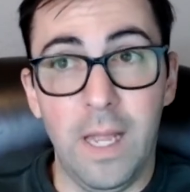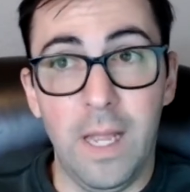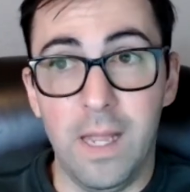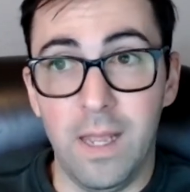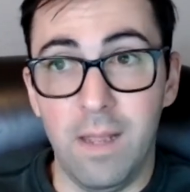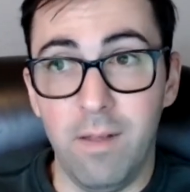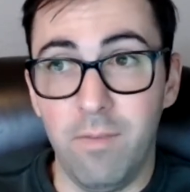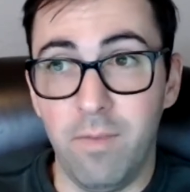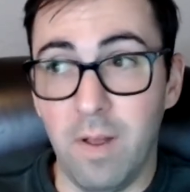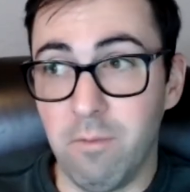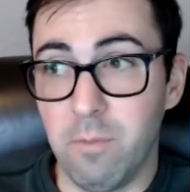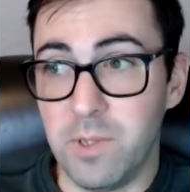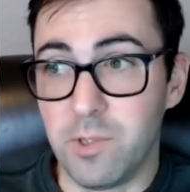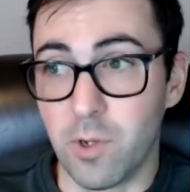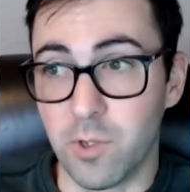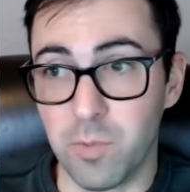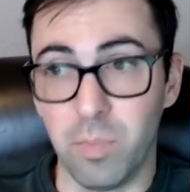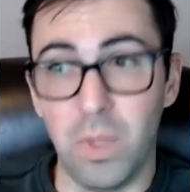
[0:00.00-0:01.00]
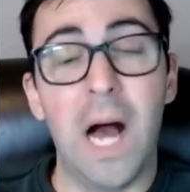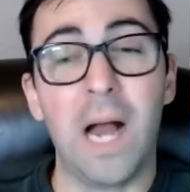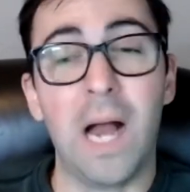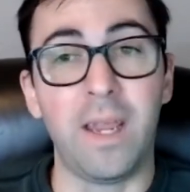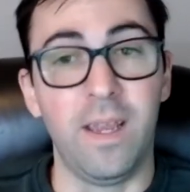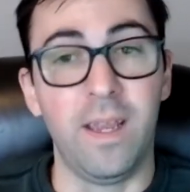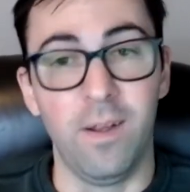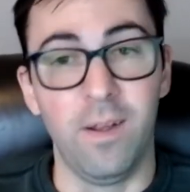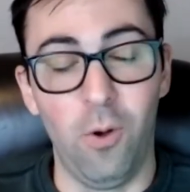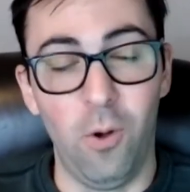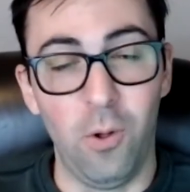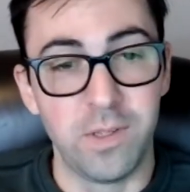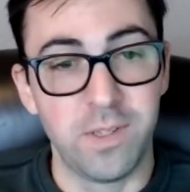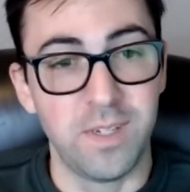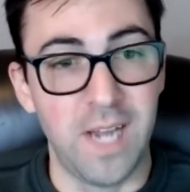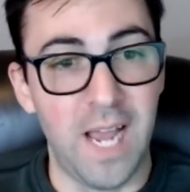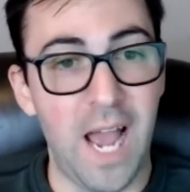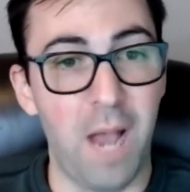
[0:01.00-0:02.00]
if everybody starts blocking it, all that's
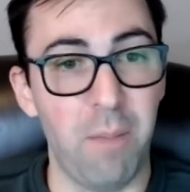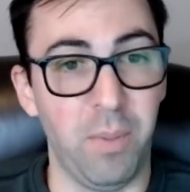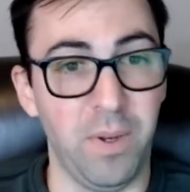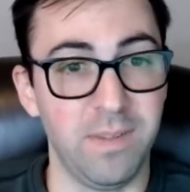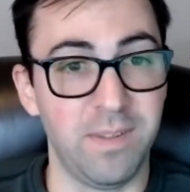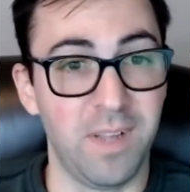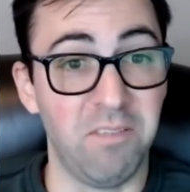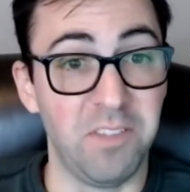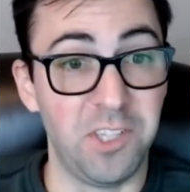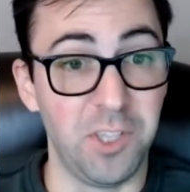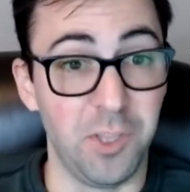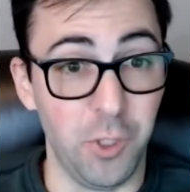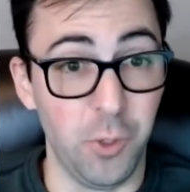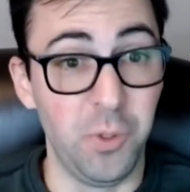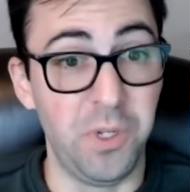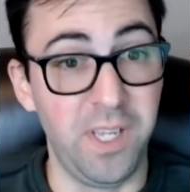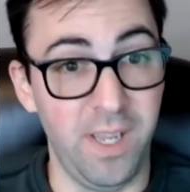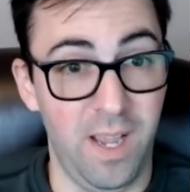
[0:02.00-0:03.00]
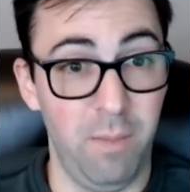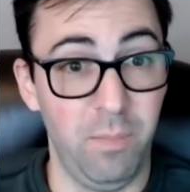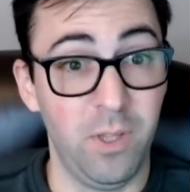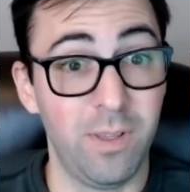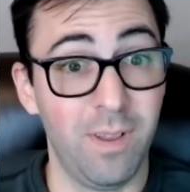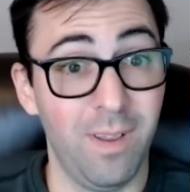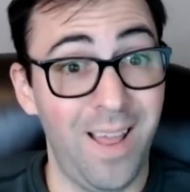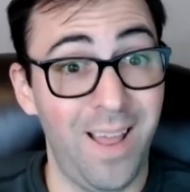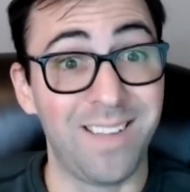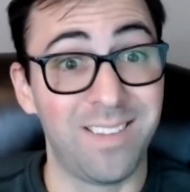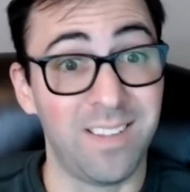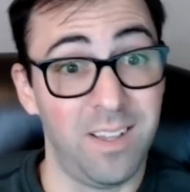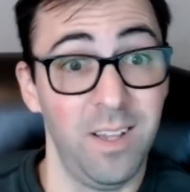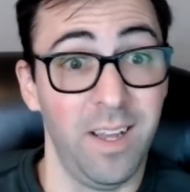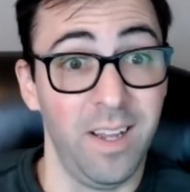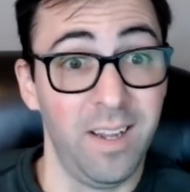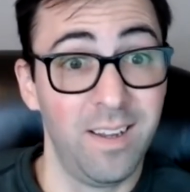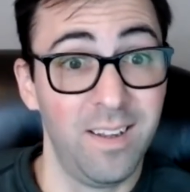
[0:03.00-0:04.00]
going to happen is obviously the UTM, the last
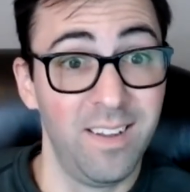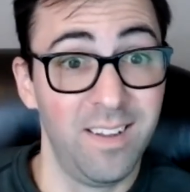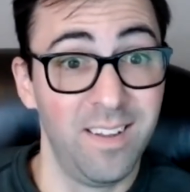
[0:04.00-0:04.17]
click.